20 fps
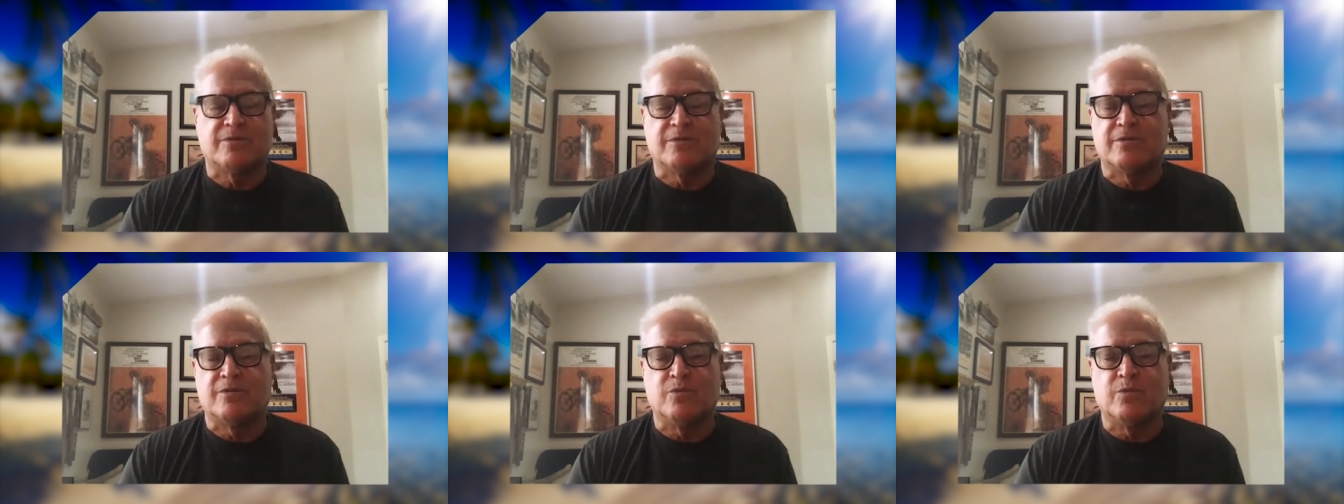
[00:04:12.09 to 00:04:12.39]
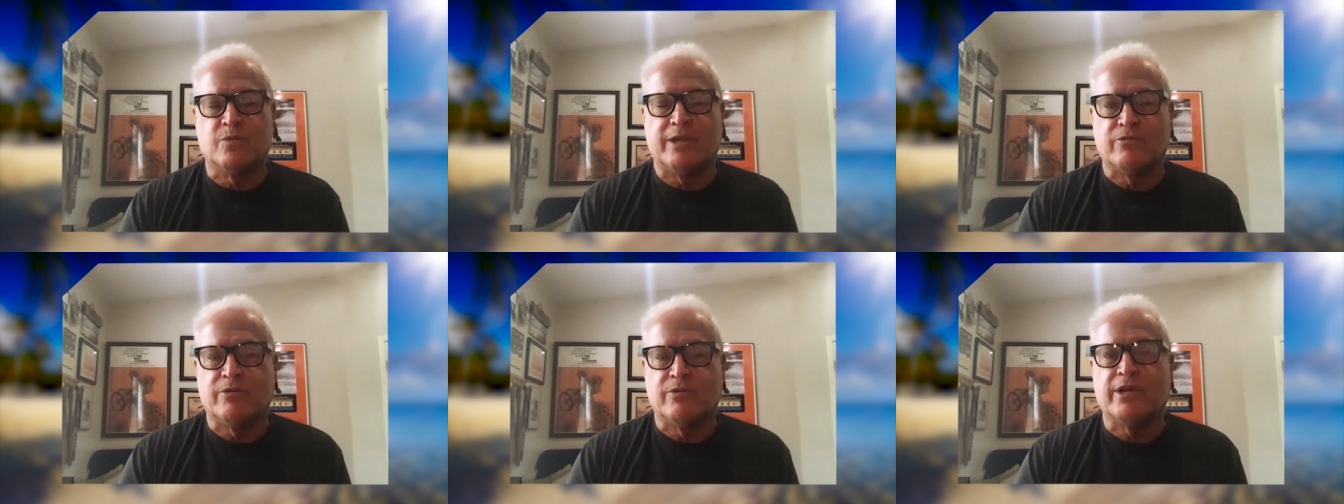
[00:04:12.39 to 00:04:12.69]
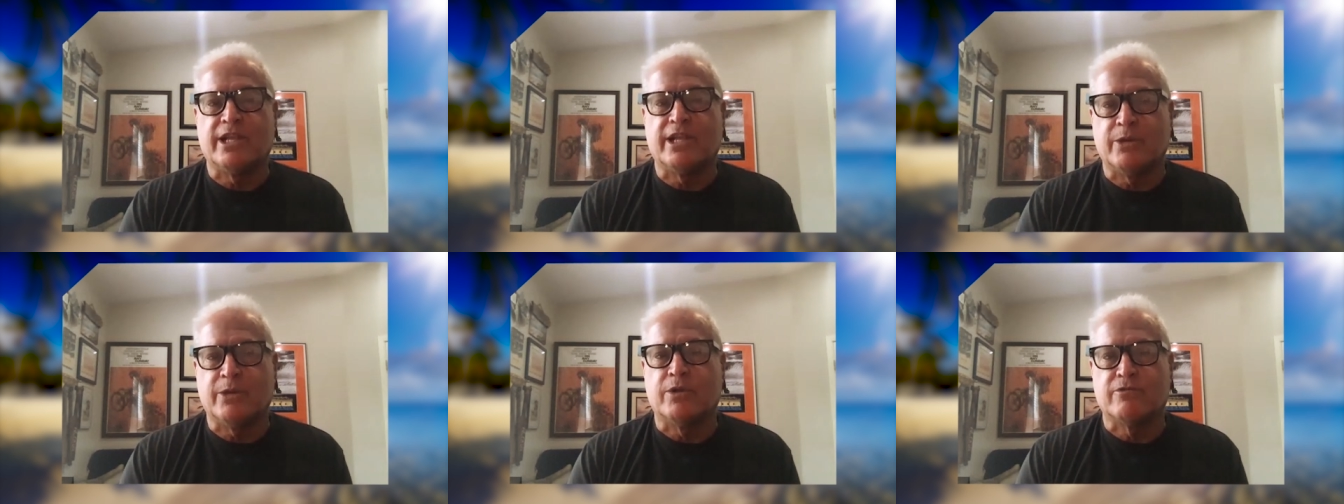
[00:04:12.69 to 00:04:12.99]
we
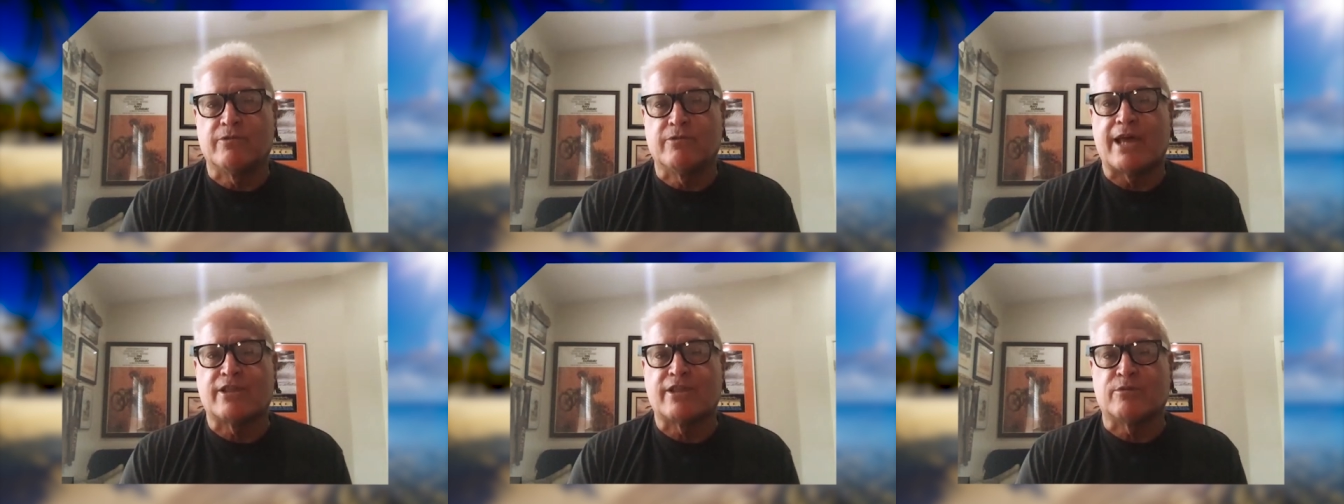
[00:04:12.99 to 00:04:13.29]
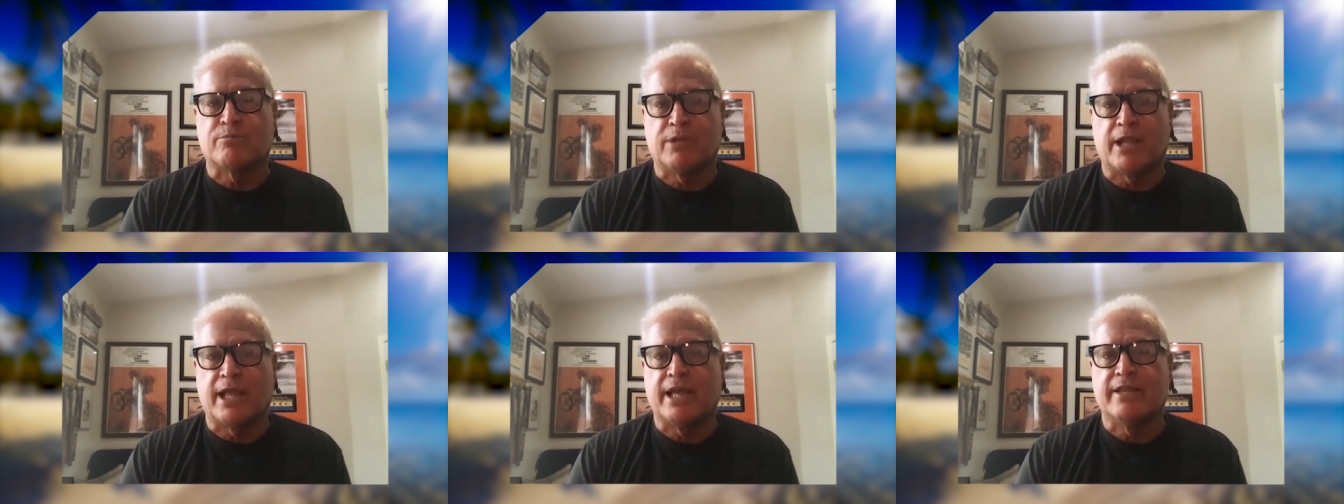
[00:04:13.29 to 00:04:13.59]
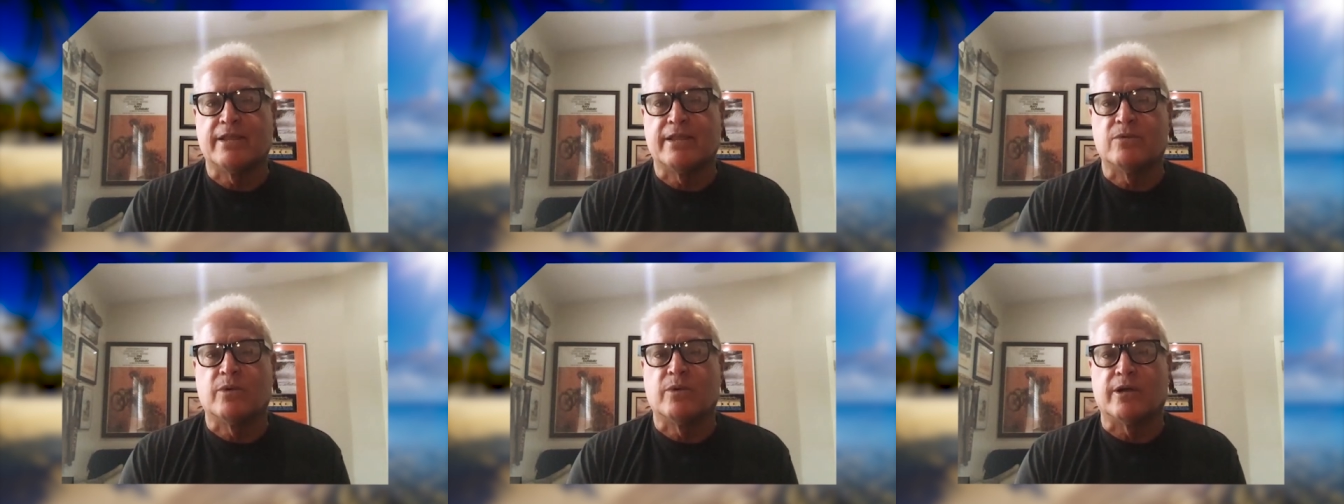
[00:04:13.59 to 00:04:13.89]
really would rather play
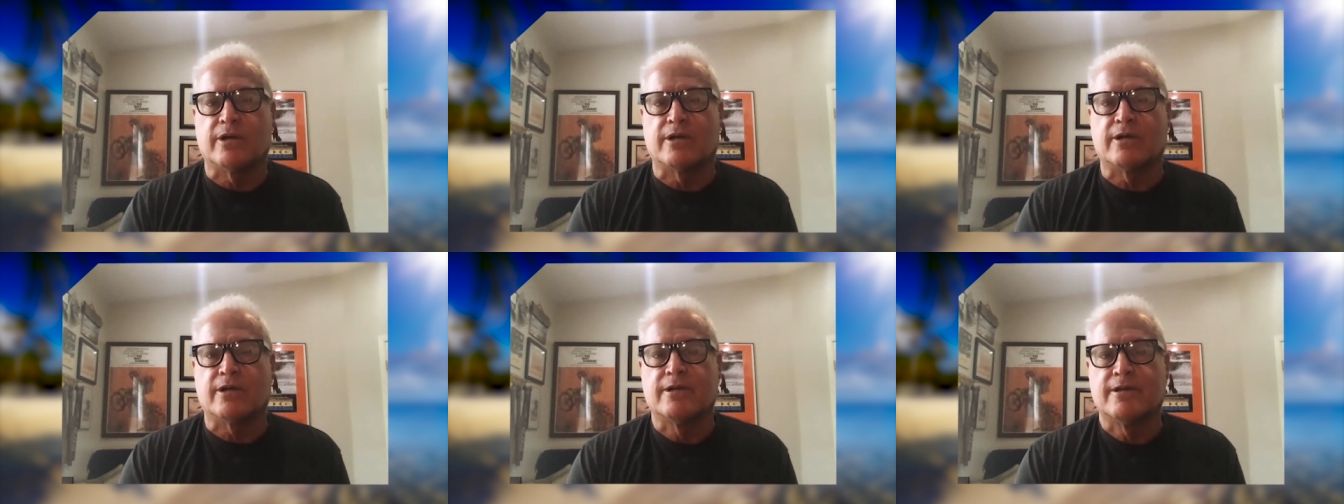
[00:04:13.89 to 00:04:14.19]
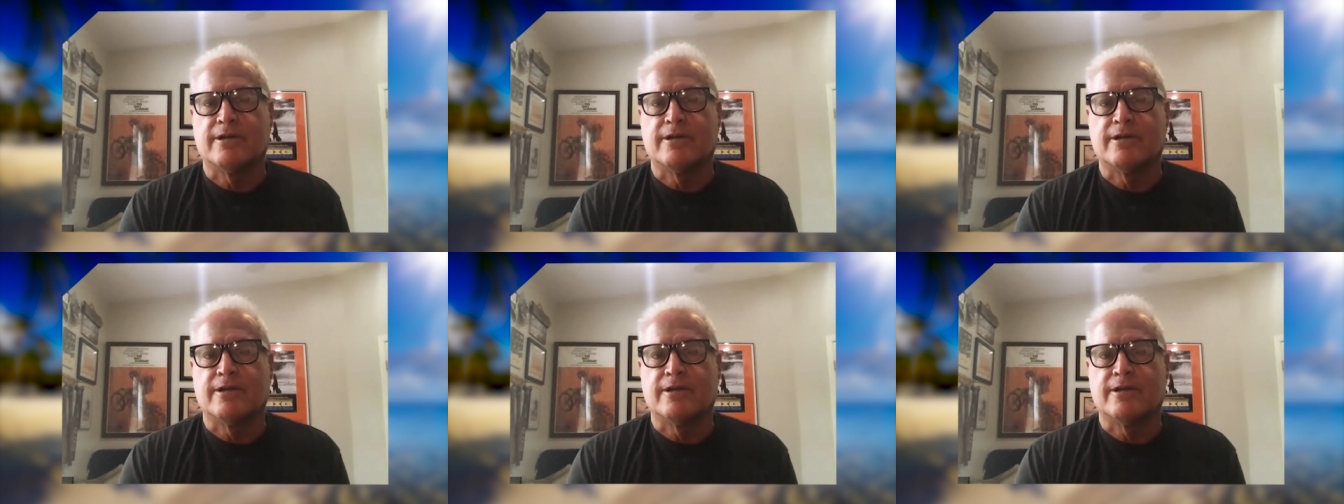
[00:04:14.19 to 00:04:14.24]
than work.